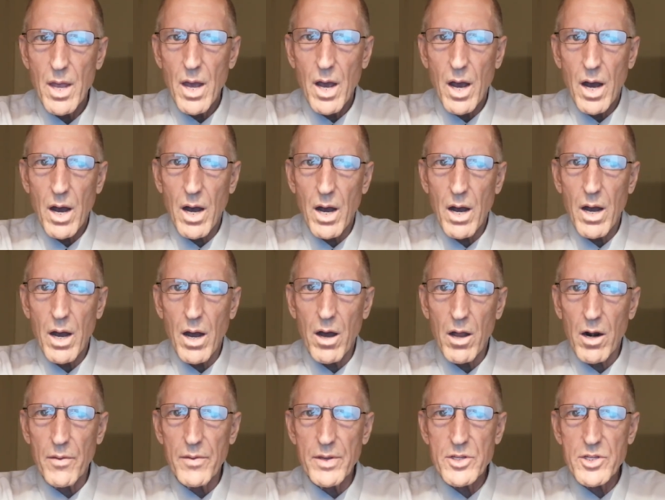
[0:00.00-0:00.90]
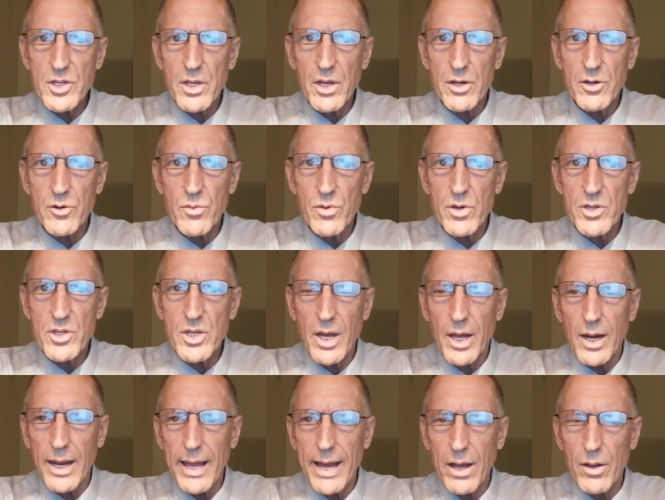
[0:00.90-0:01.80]
All of these countries
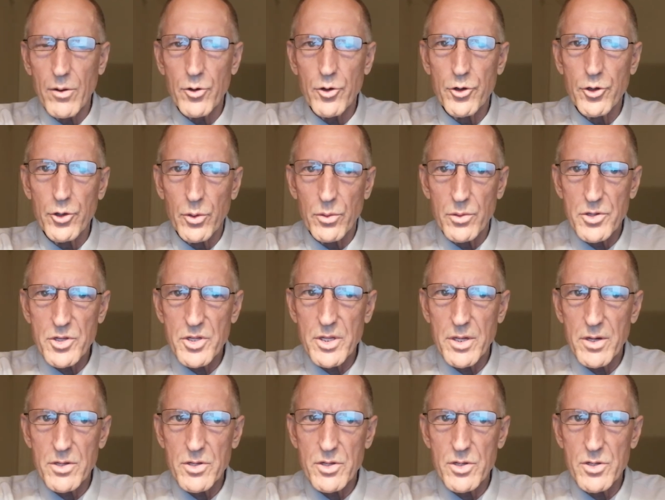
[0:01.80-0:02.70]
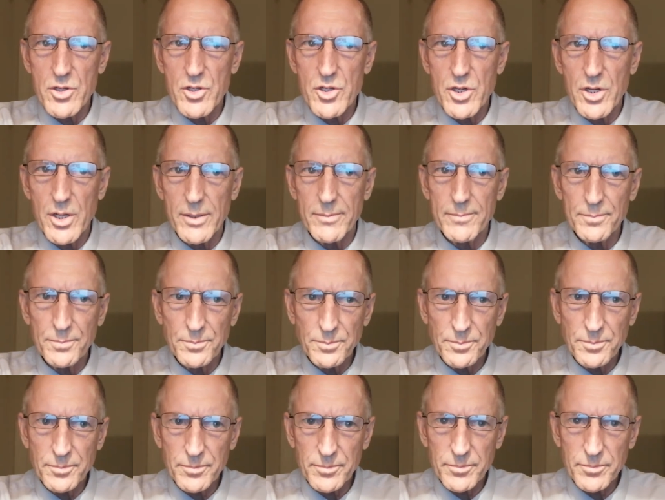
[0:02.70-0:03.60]
allow dual
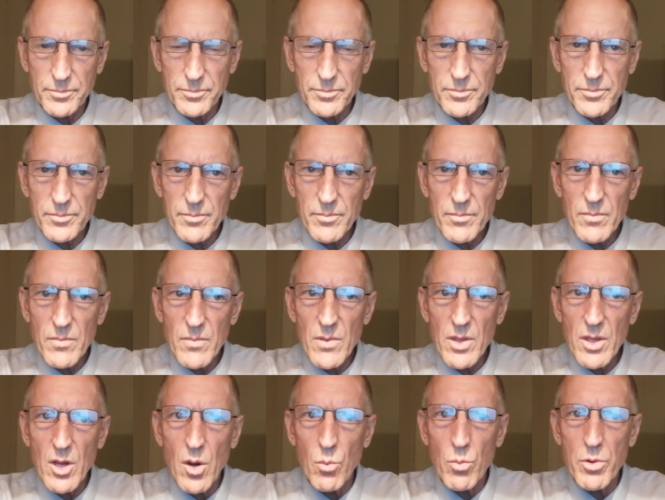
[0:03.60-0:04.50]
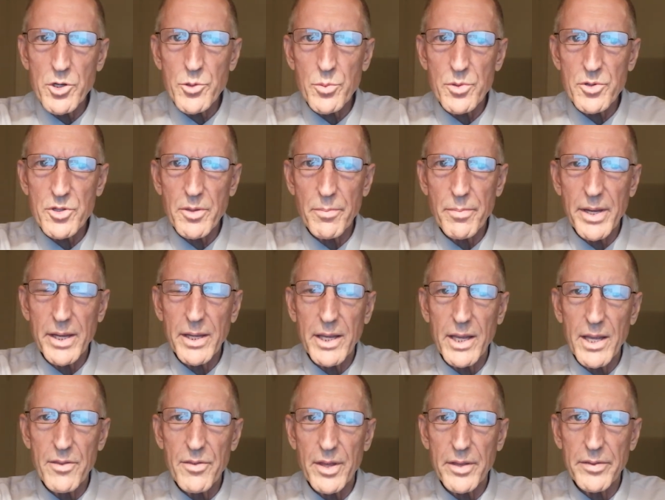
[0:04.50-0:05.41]
citizenship, which was a big
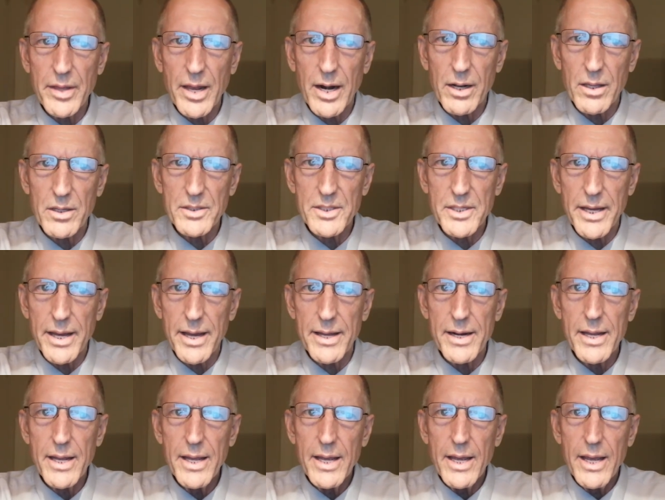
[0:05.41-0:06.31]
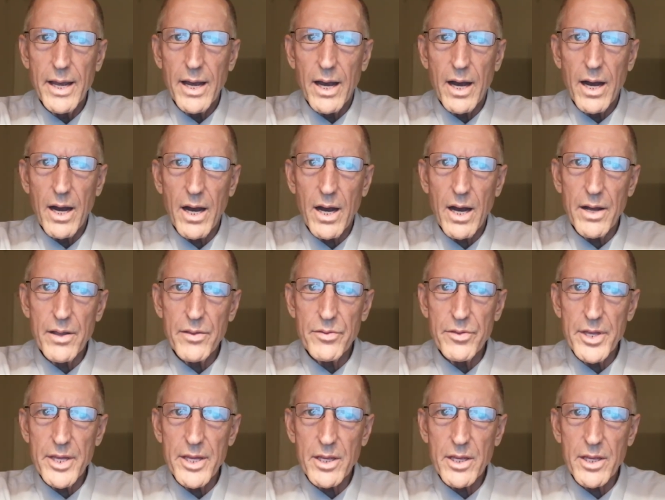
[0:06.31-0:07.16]
key thing that I looked at. The